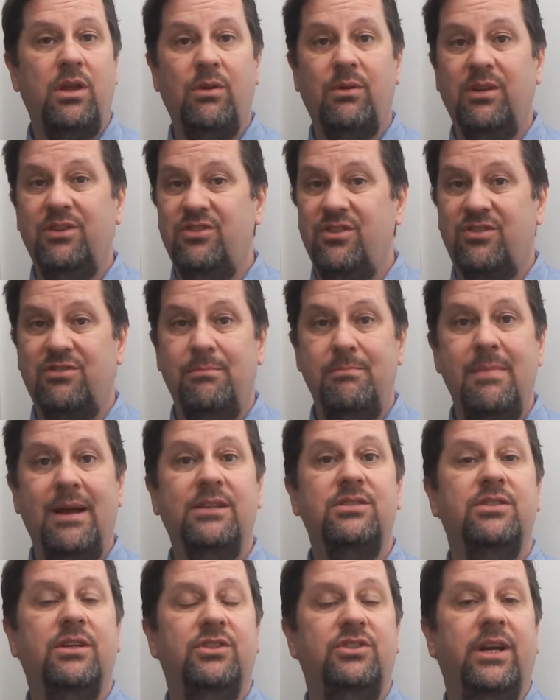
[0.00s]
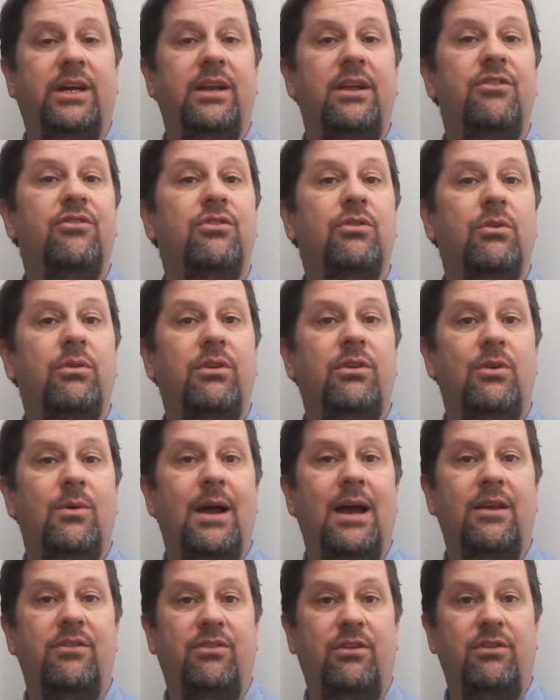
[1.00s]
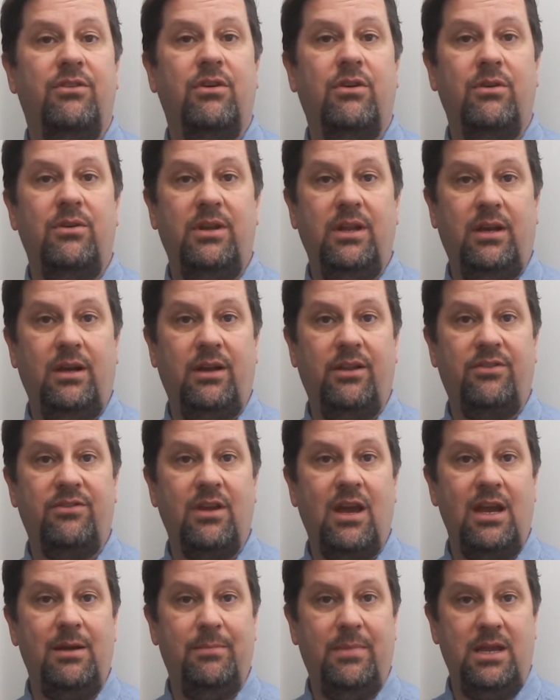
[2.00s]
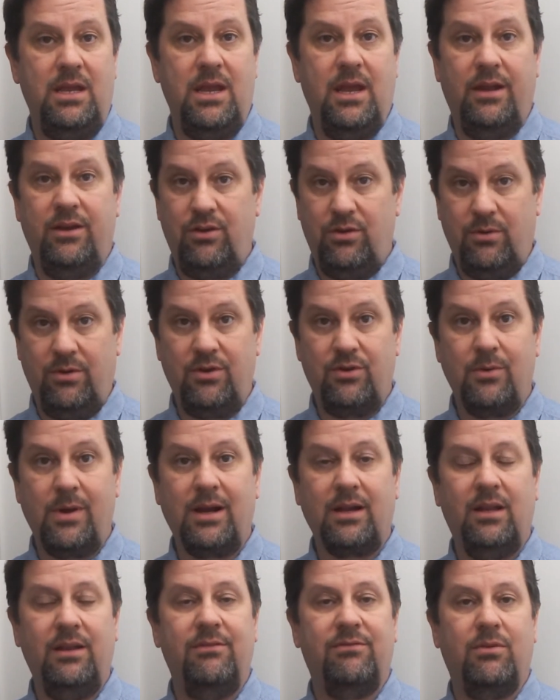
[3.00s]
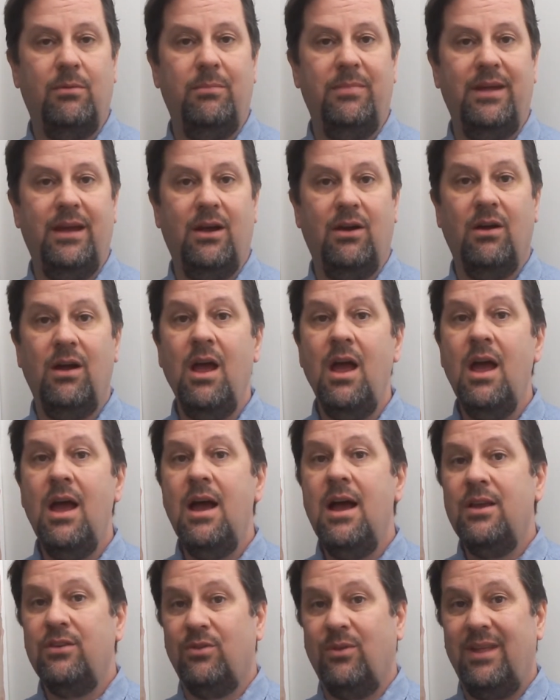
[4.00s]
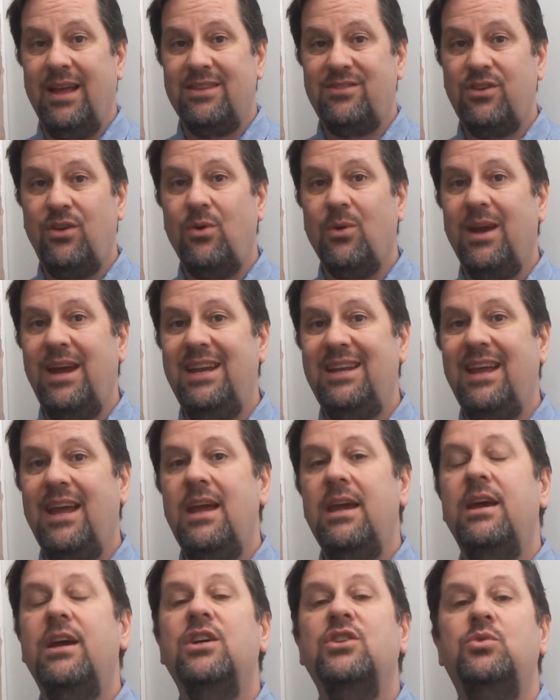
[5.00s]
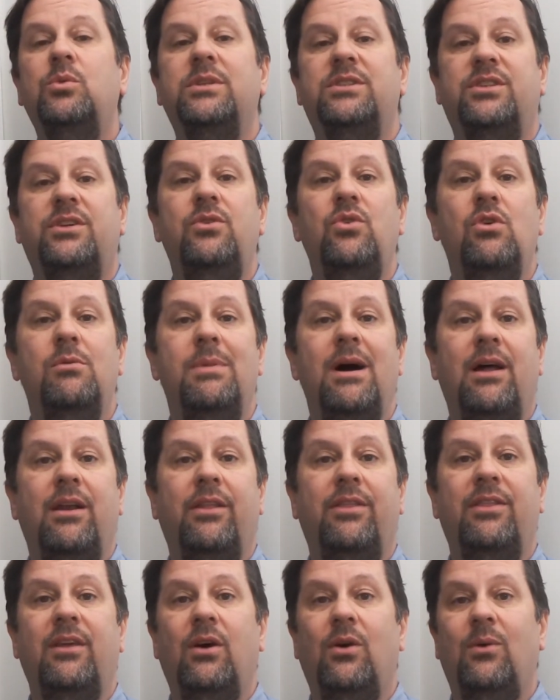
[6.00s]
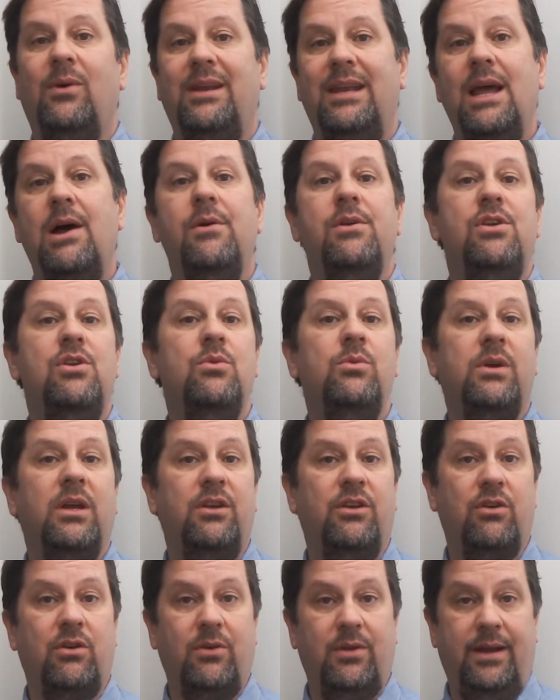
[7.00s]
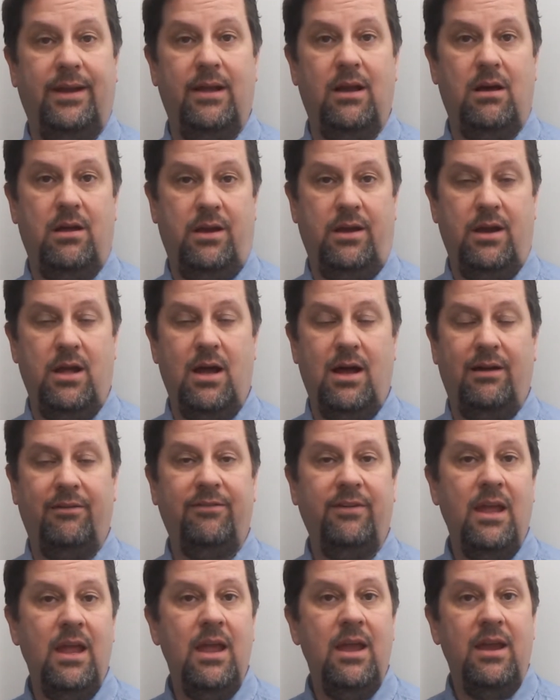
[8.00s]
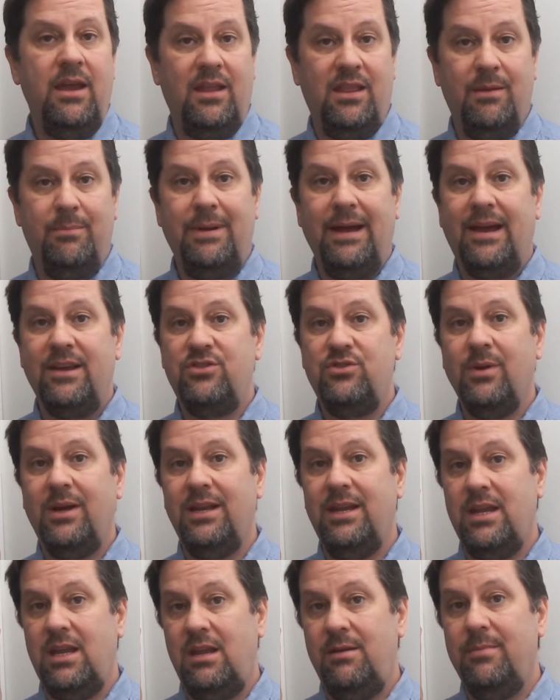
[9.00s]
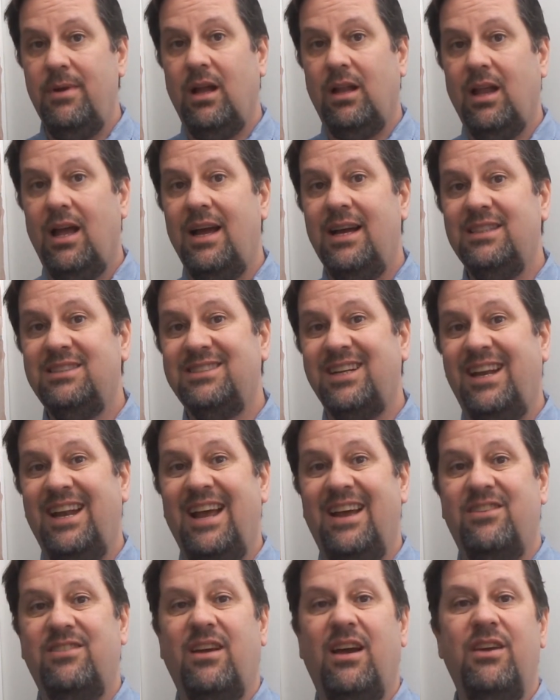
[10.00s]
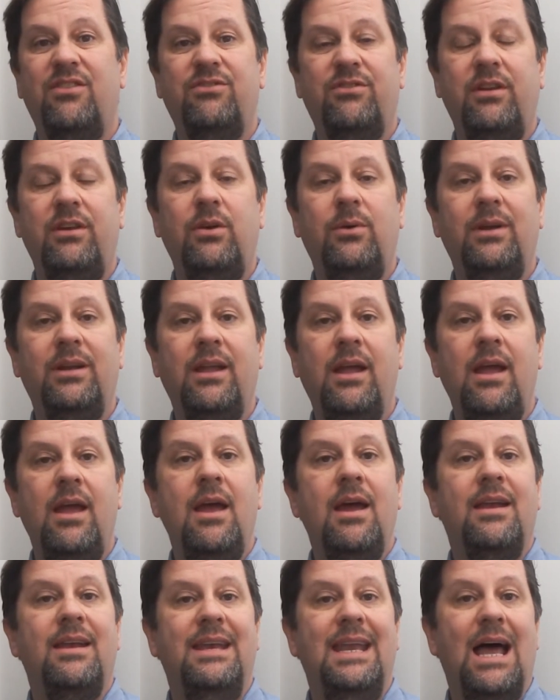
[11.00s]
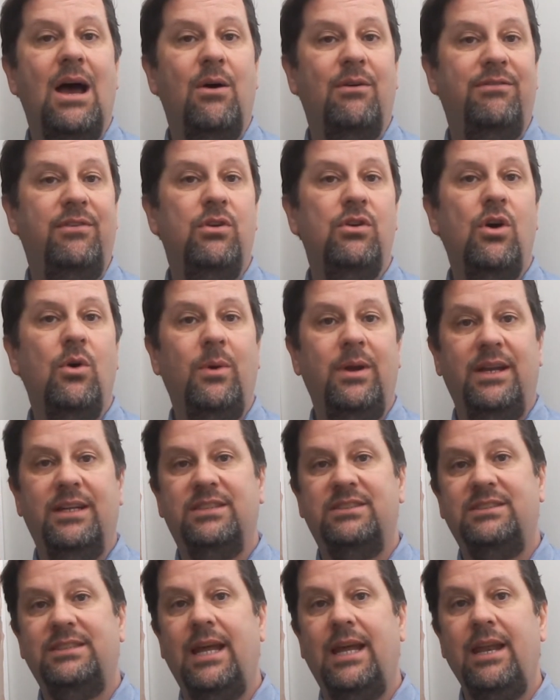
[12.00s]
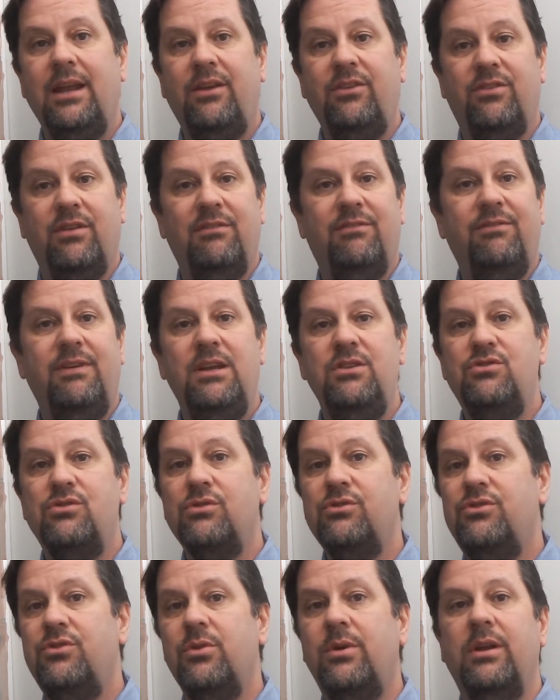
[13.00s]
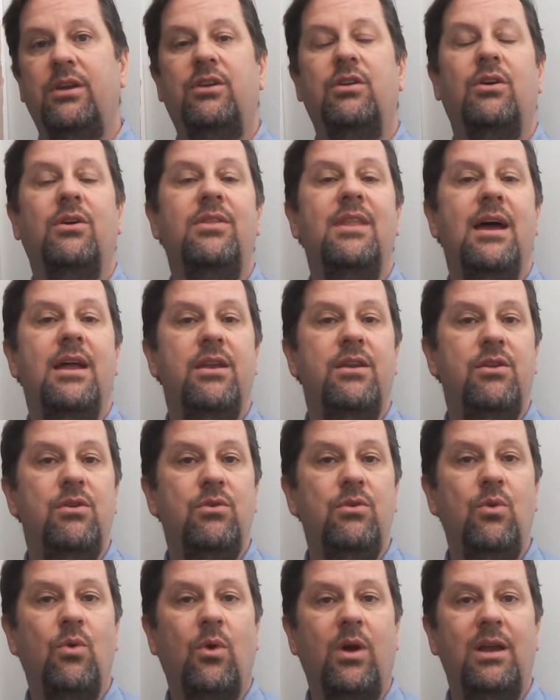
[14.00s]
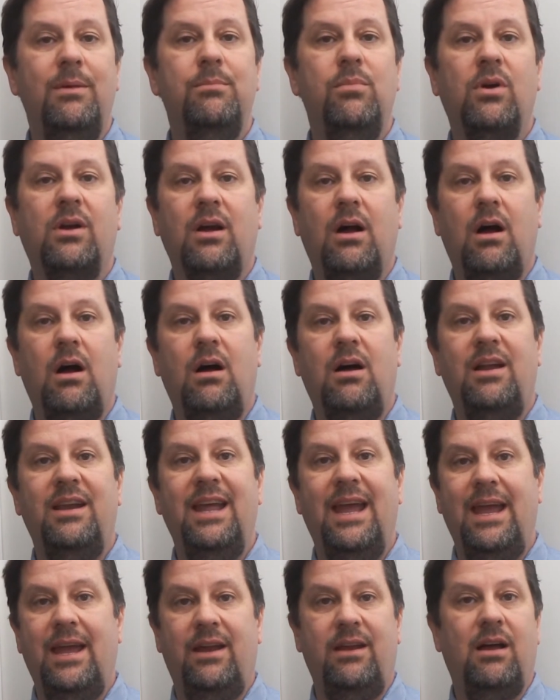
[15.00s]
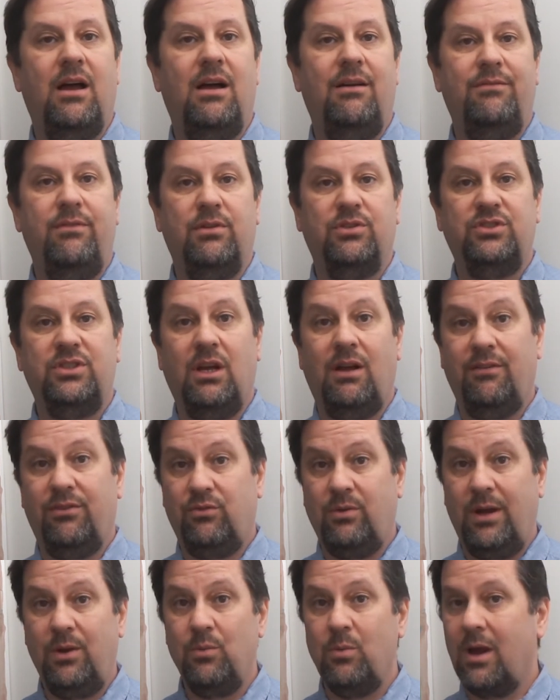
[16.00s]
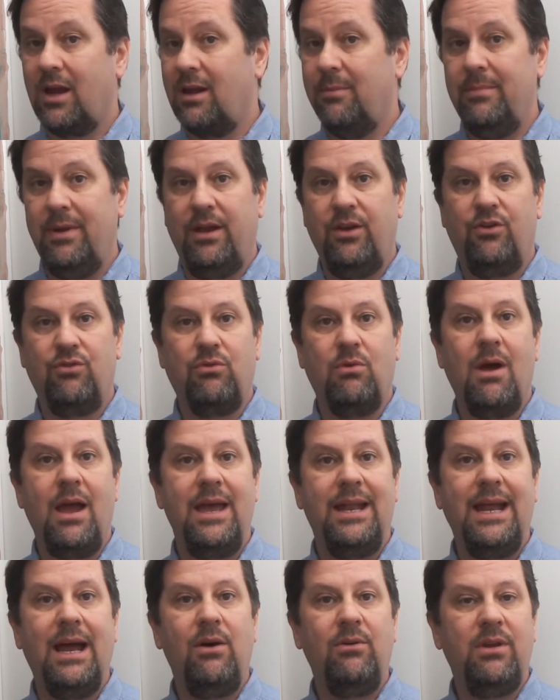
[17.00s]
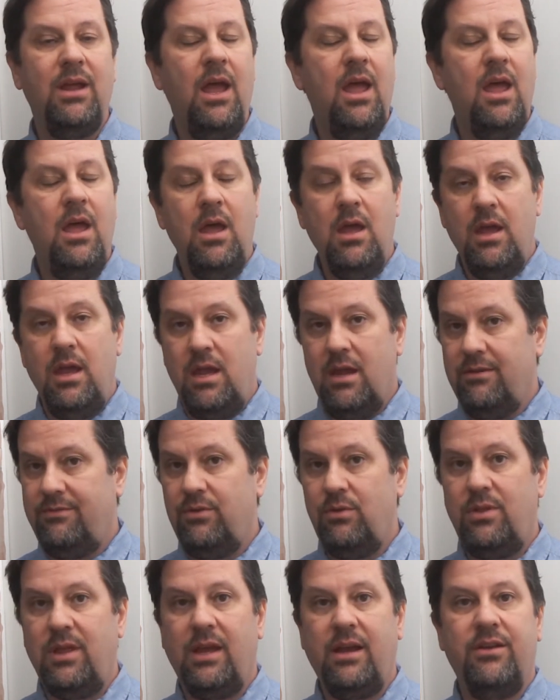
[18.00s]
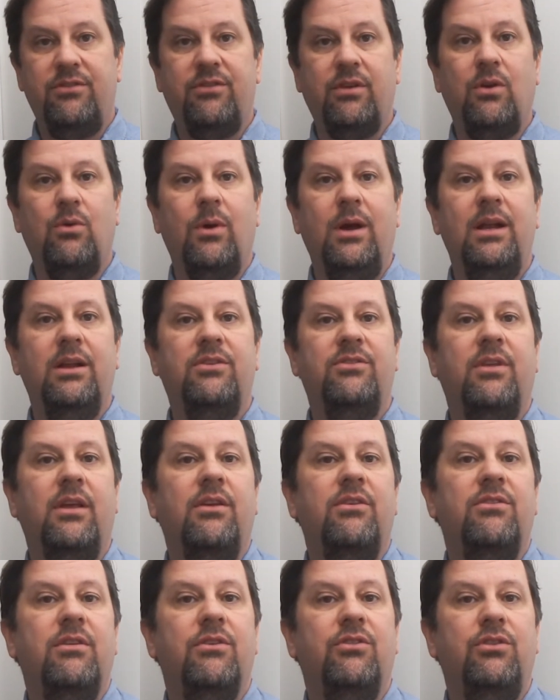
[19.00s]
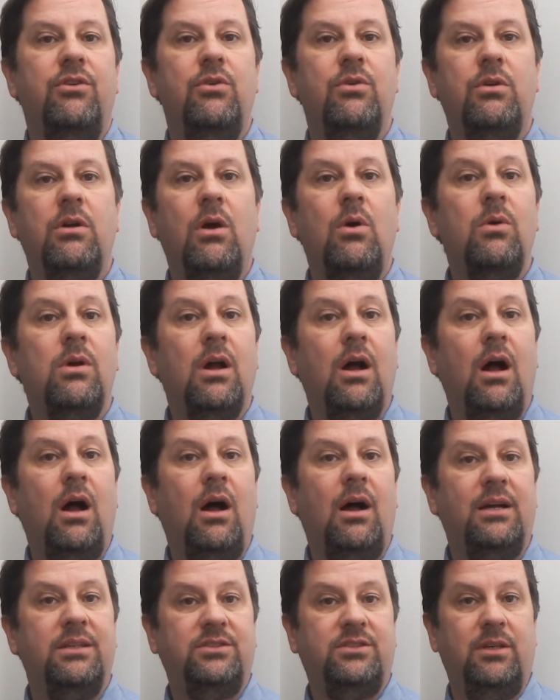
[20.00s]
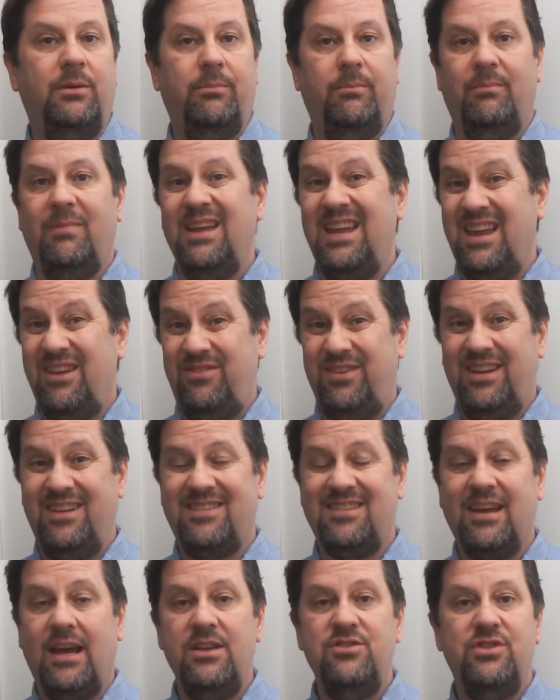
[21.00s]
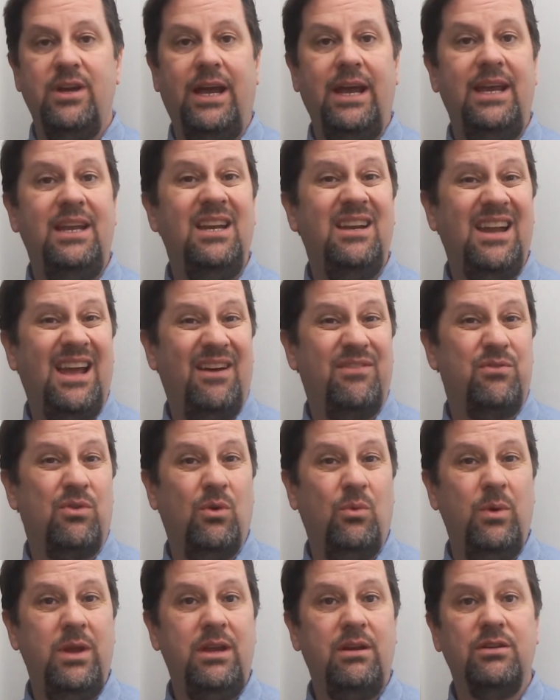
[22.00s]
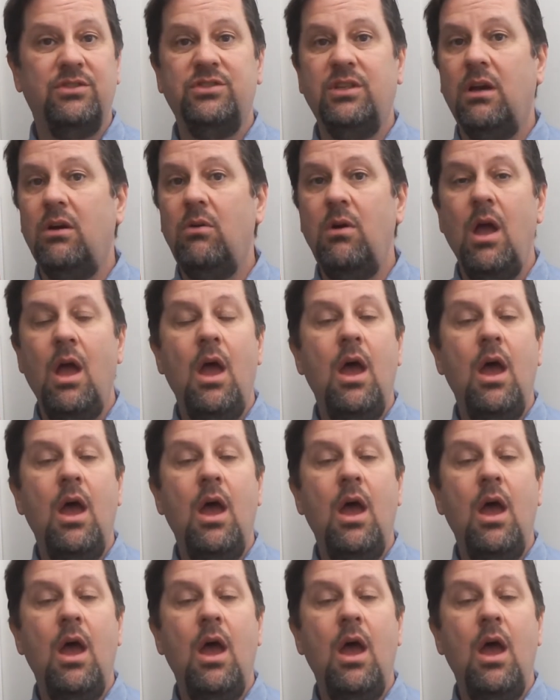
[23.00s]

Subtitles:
You can just message any student who hasn't turned in an assignment yet. Do it directly from there. So that's great. Here's what's new about it though. Now you can turn it on and off. In the past, you had to email us and ask us to do it. Now, if you go into settings and features, you can turn that new gradebook on and off yourself. So I'd recommend try it out. If you think it's the greatest thing since New Coke, awesome. If you decide you hate it after a week or so,